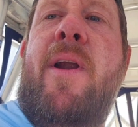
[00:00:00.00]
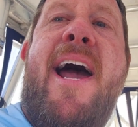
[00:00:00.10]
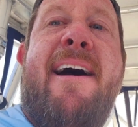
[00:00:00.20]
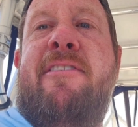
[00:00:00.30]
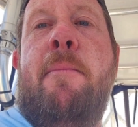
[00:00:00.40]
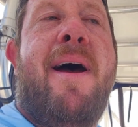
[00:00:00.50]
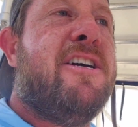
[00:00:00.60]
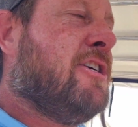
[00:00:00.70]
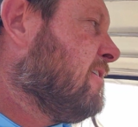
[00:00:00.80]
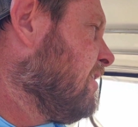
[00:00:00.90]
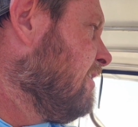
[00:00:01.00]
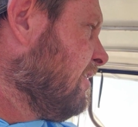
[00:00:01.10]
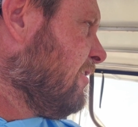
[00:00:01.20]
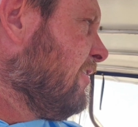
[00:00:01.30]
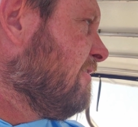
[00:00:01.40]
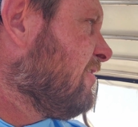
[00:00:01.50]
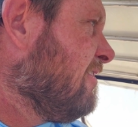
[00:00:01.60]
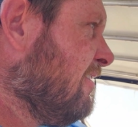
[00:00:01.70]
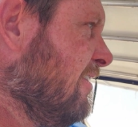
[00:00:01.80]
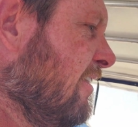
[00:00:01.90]
have to measure, you know, that's
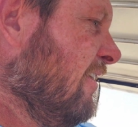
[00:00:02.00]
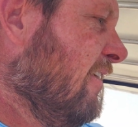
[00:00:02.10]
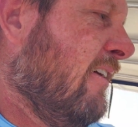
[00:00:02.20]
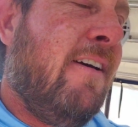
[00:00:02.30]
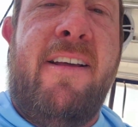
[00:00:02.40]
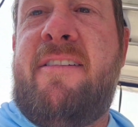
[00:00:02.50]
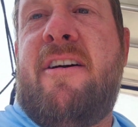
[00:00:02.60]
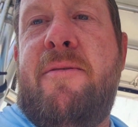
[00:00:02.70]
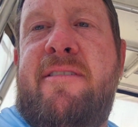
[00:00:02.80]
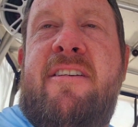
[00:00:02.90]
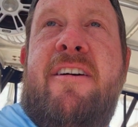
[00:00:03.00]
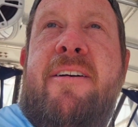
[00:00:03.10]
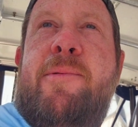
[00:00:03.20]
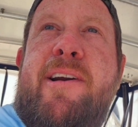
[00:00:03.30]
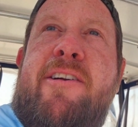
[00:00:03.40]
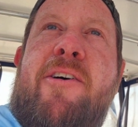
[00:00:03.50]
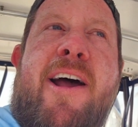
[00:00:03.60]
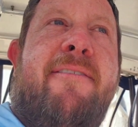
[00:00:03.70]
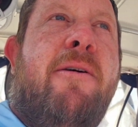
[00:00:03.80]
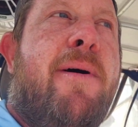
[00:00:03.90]
it's always good when you don't
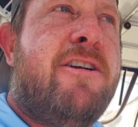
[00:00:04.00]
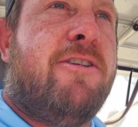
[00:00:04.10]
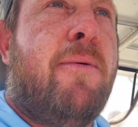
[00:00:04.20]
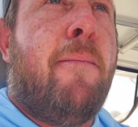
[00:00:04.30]
have to measure them.